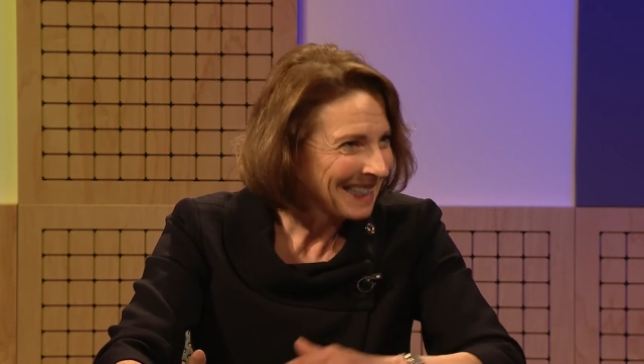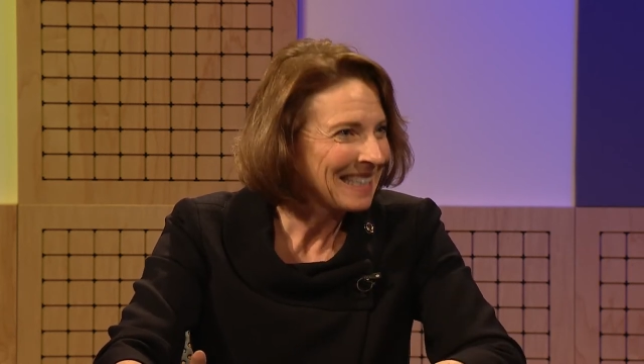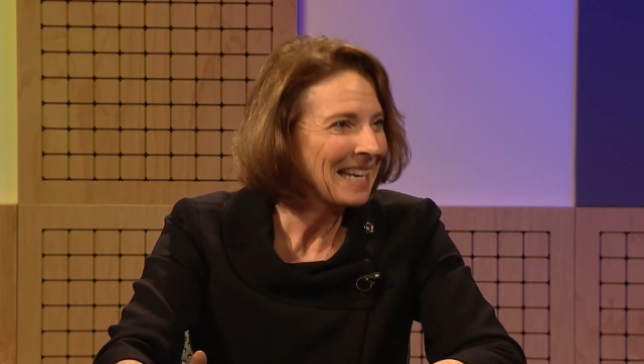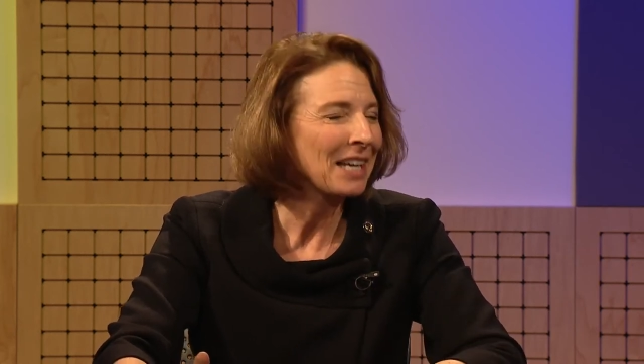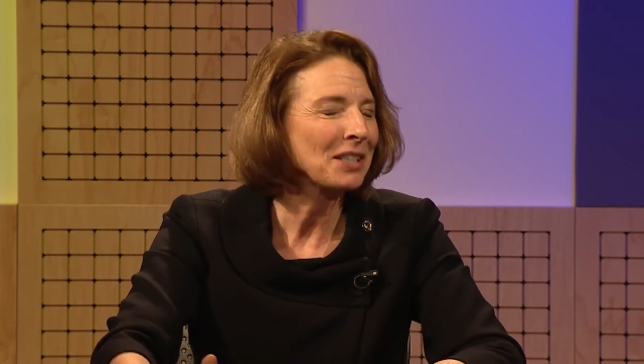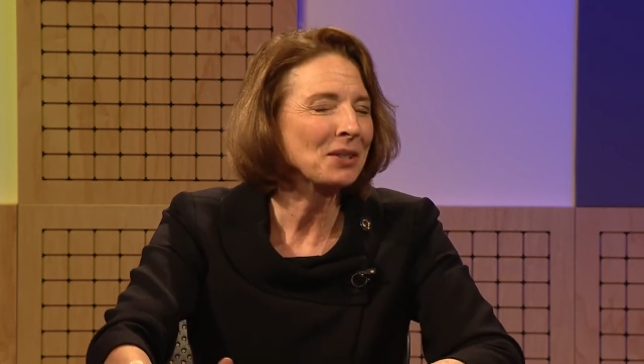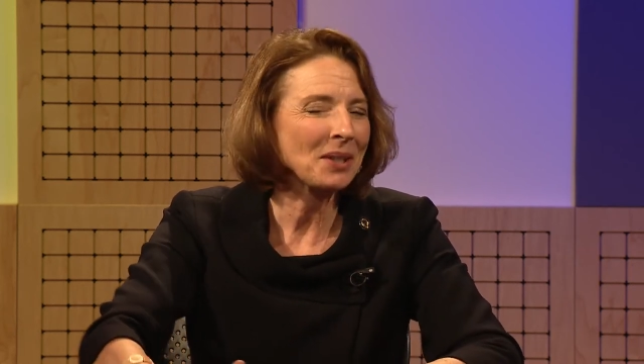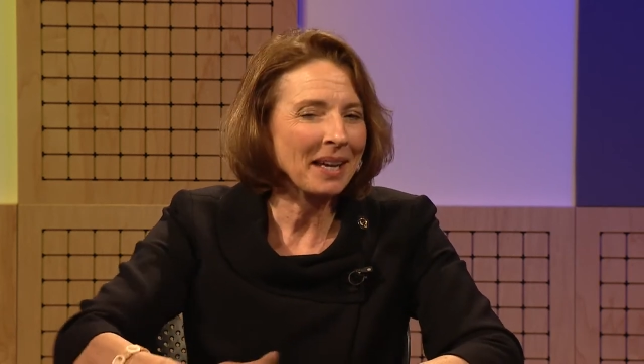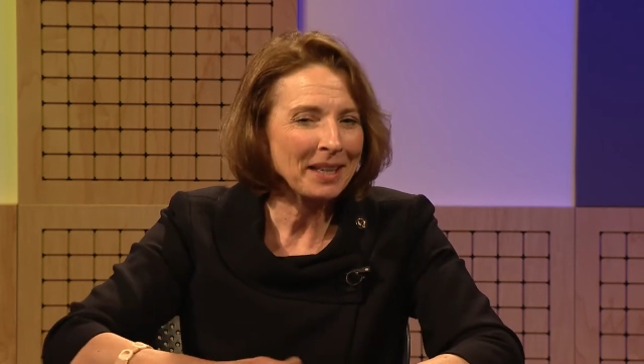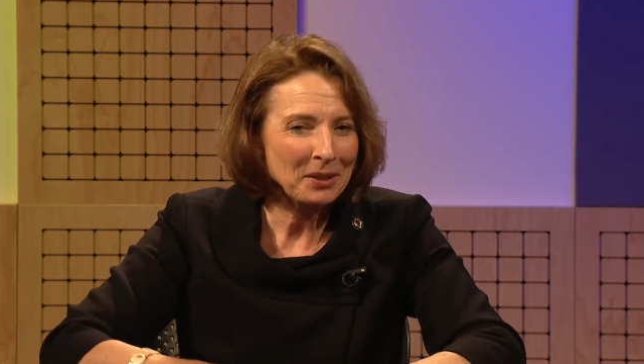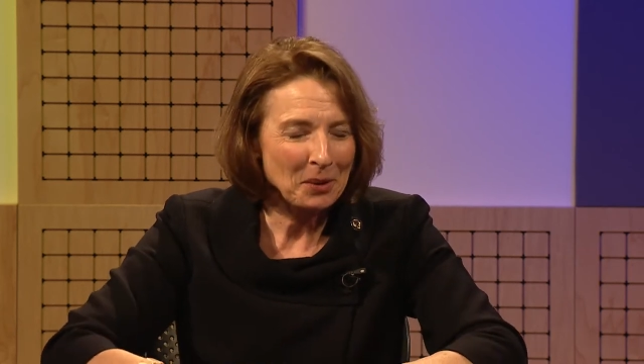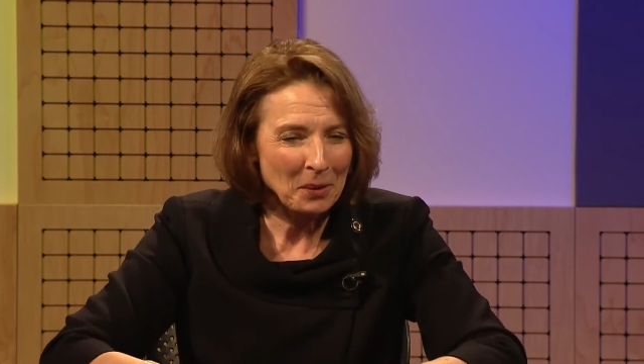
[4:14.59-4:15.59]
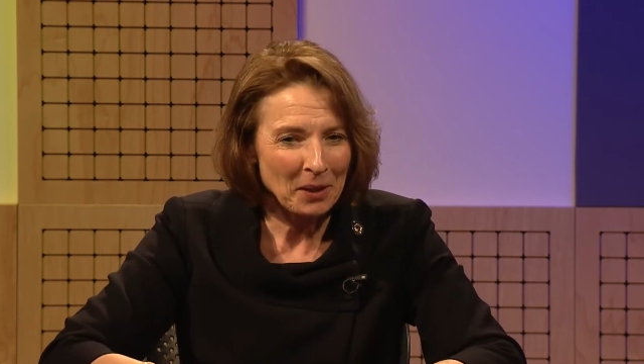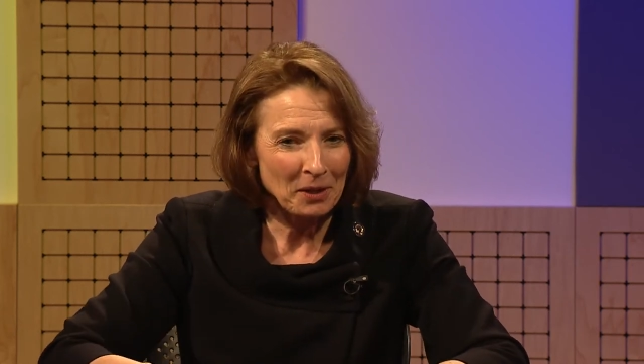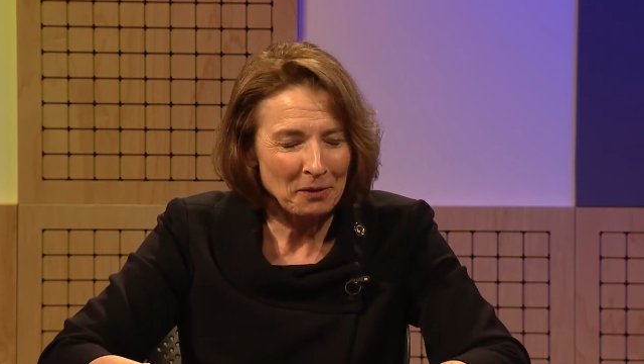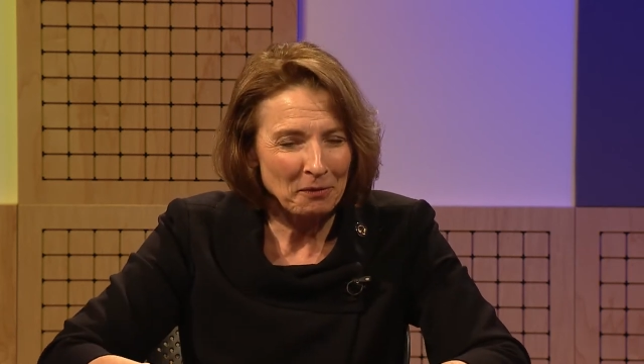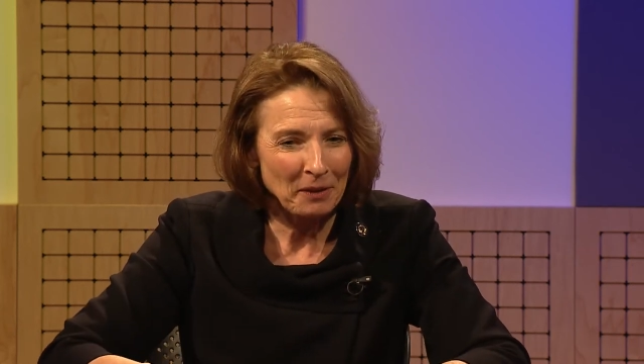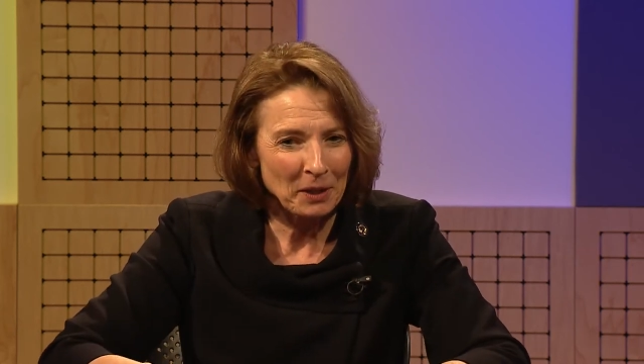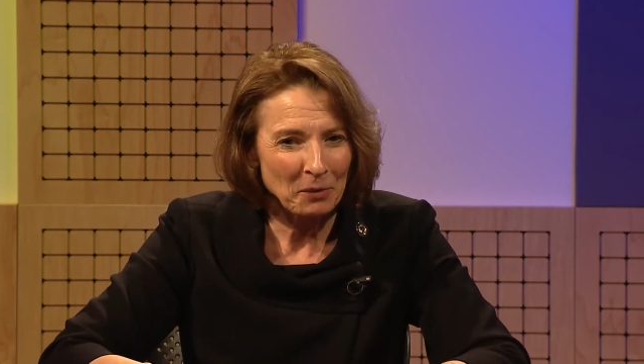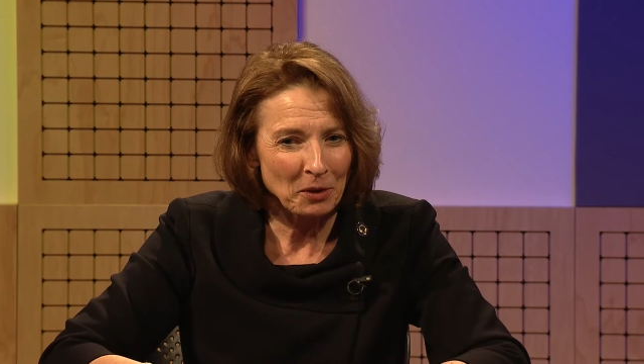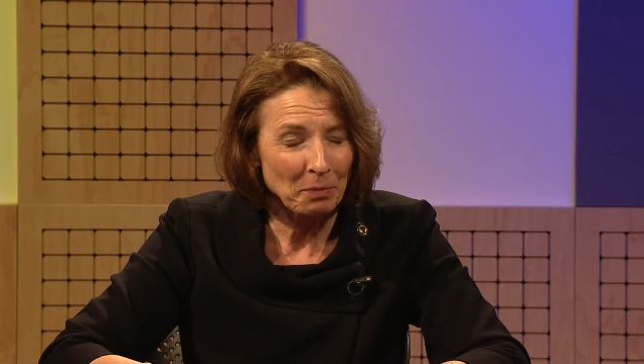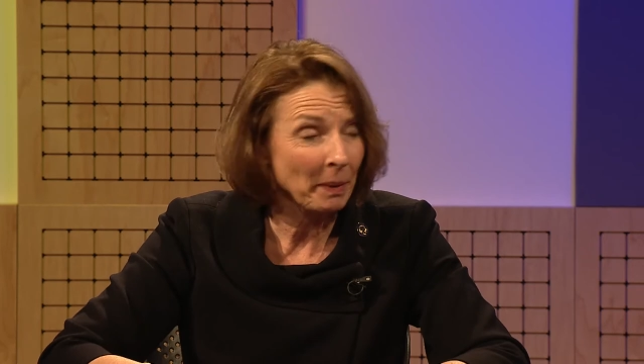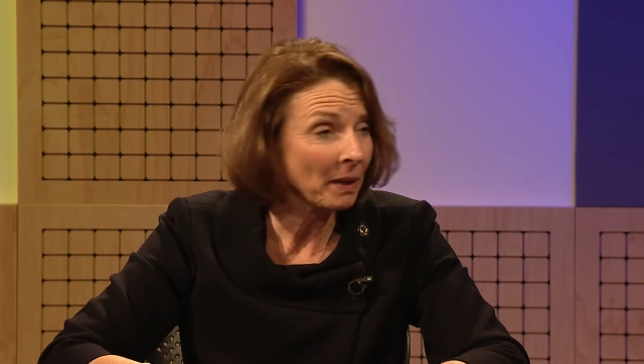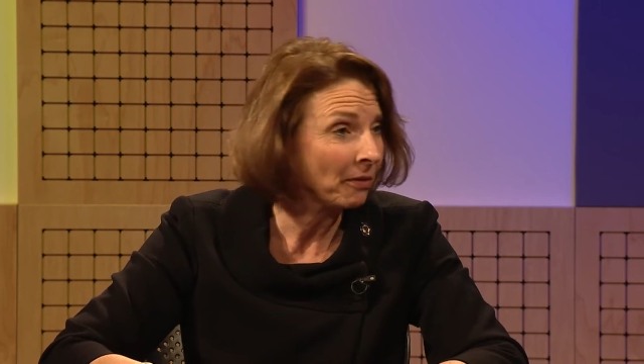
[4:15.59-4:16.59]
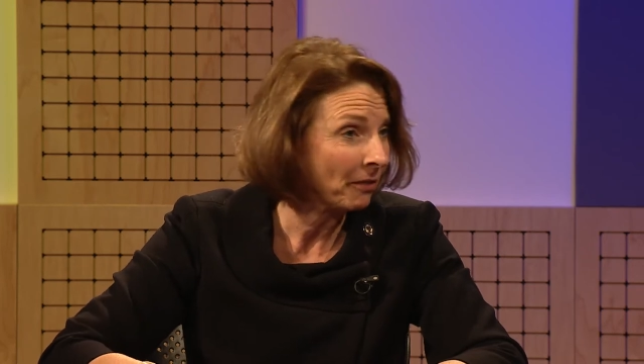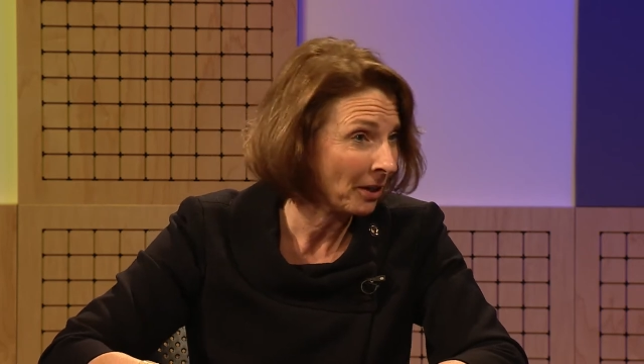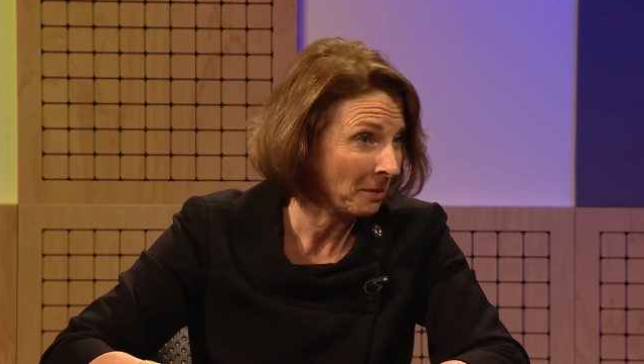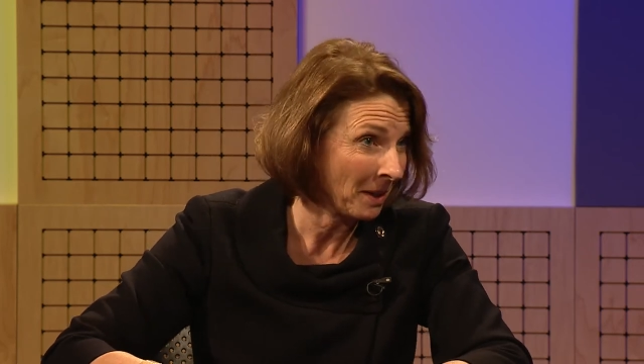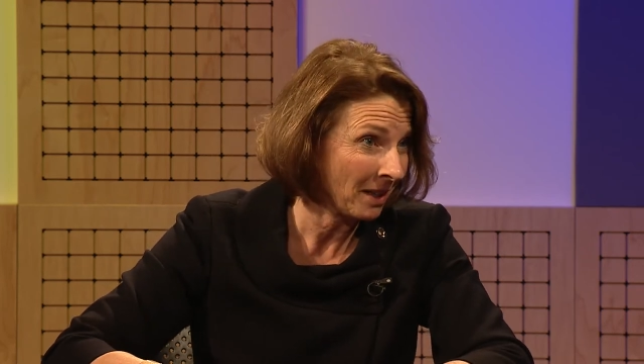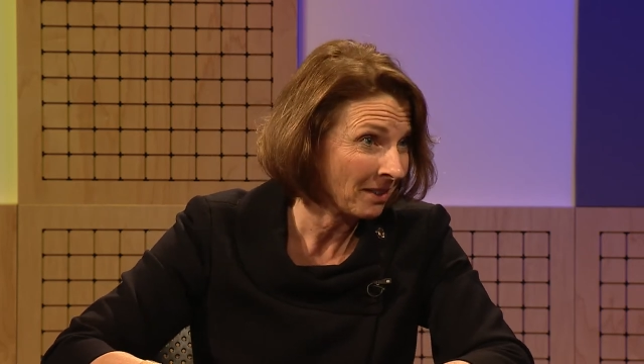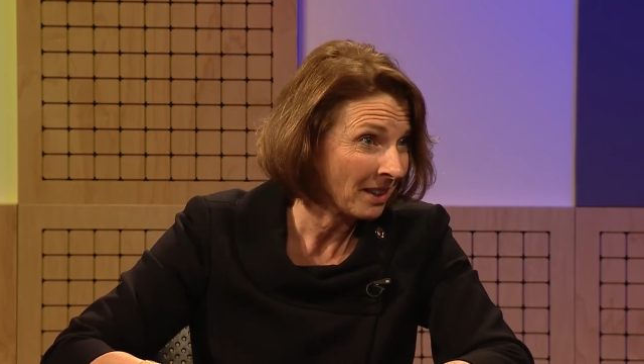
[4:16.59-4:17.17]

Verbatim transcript: Yes, I had quite a fight with Big Pharma